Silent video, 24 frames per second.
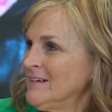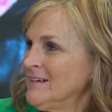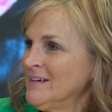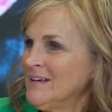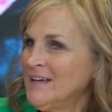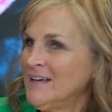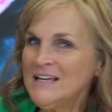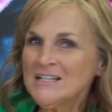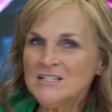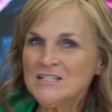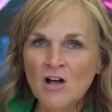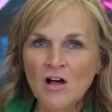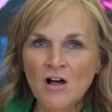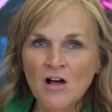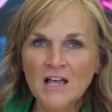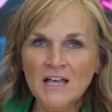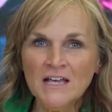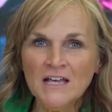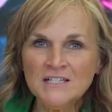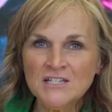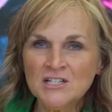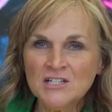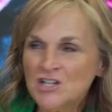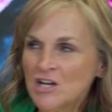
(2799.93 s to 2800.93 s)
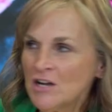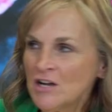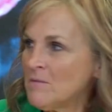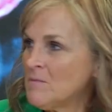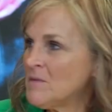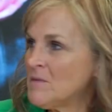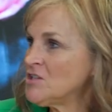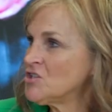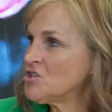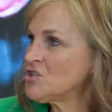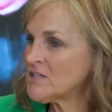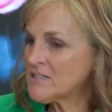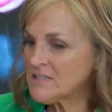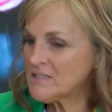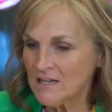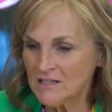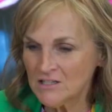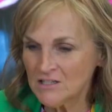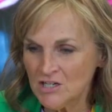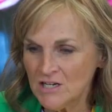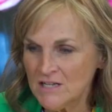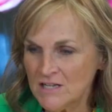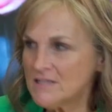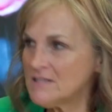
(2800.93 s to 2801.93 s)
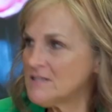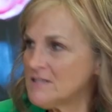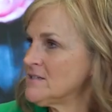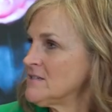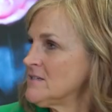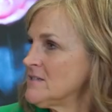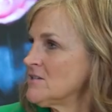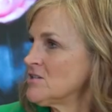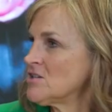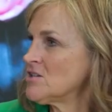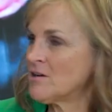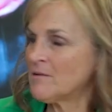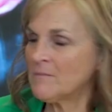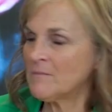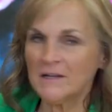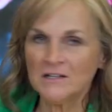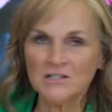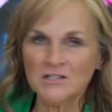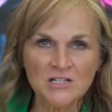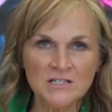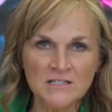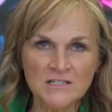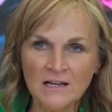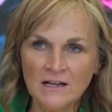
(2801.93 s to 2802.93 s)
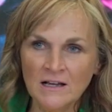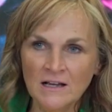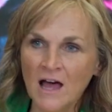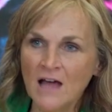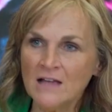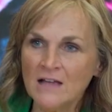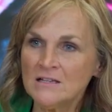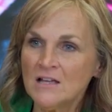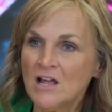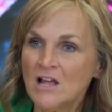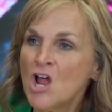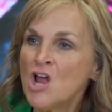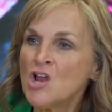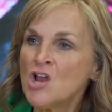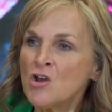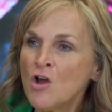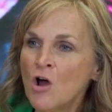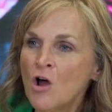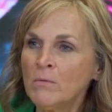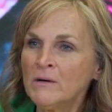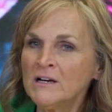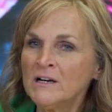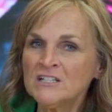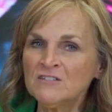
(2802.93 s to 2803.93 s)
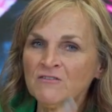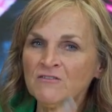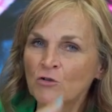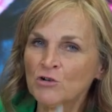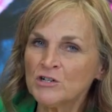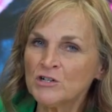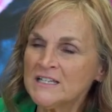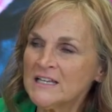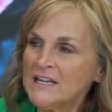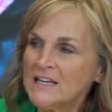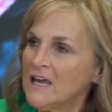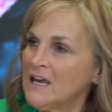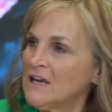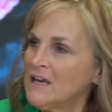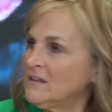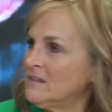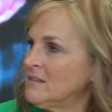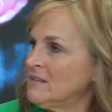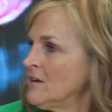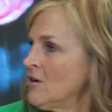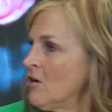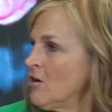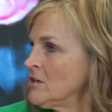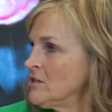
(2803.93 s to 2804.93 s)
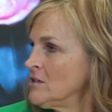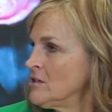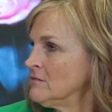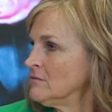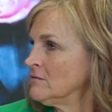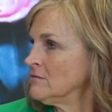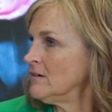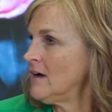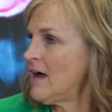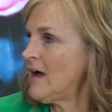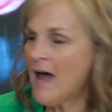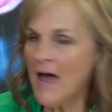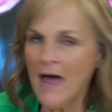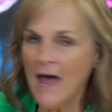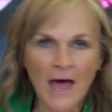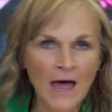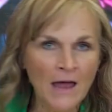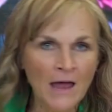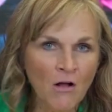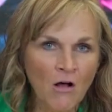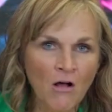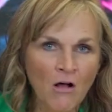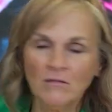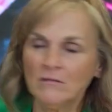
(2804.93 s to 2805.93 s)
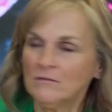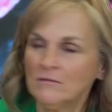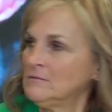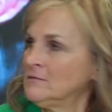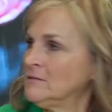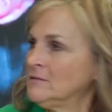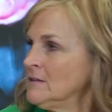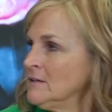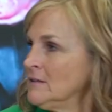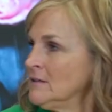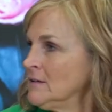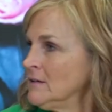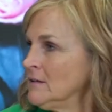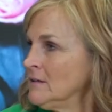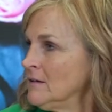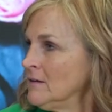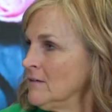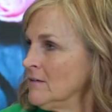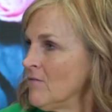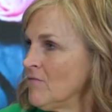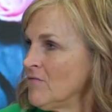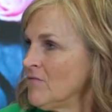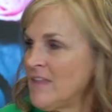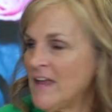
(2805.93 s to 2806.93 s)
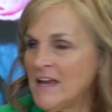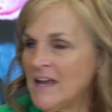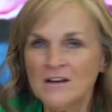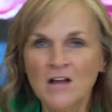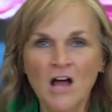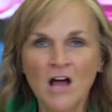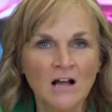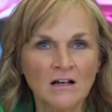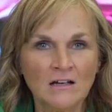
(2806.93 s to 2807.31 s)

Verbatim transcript: He's a gentleman, just like Jesus is a gentleman, just like God. Nobody's forcing anything on you. They knock. At all. They knock. They knock.